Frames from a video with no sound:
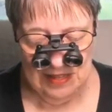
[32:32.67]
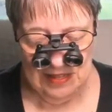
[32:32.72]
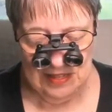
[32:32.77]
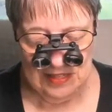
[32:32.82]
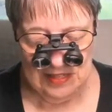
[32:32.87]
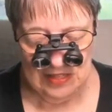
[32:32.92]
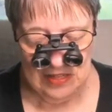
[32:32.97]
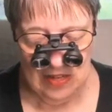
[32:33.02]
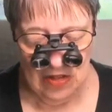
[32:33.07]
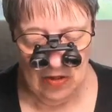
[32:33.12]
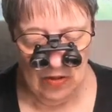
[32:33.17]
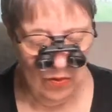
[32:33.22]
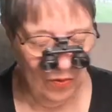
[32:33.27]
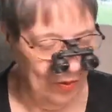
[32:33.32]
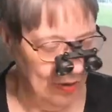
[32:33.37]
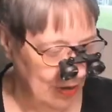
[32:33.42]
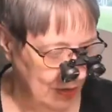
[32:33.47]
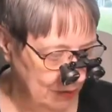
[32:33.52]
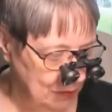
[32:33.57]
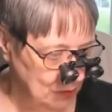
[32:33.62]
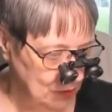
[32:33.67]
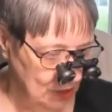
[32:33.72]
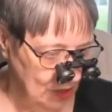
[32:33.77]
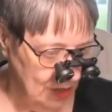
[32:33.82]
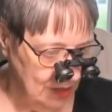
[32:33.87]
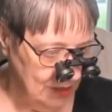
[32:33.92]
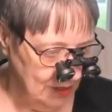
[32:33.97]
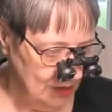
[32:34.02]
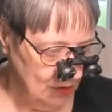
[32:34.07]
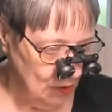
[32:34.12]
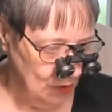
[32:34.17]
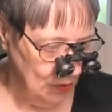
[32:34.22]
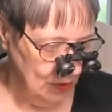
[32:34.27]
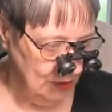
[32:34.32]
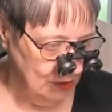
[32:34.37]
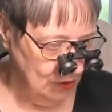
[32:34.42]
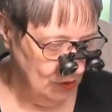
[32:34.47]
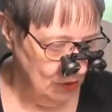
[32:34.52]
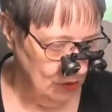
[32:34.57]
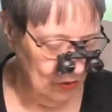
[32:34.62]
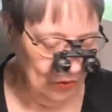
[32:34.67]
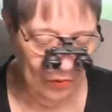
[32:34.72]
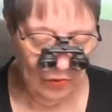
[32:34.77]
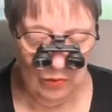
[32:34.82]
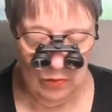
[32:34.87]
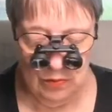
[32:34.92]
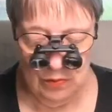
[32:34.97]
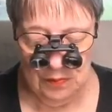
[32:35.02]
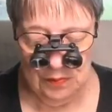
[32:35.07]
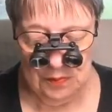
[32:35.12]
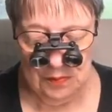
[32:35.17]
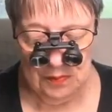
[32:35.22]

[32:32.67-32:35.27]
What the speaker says: So I'm just going to